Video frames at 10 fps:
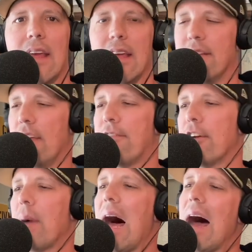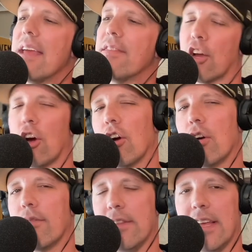if they're behind the
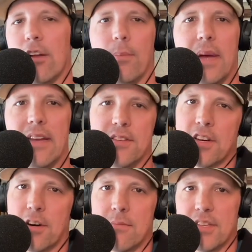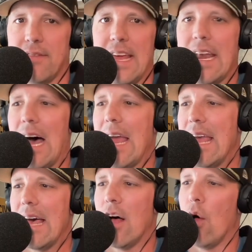curve a little bit in terms of
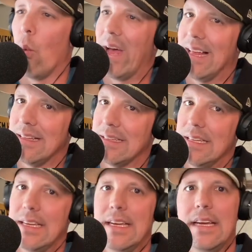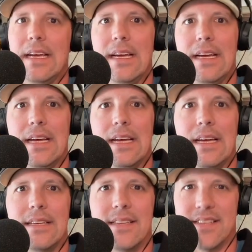NIL, well,
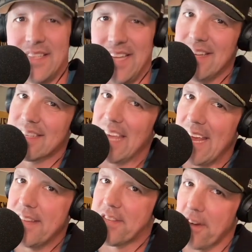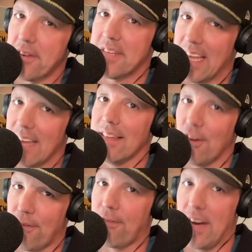does Dennis Gates start to get a
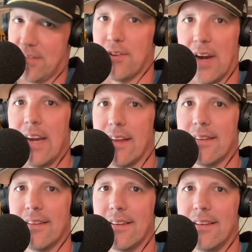little frustrated?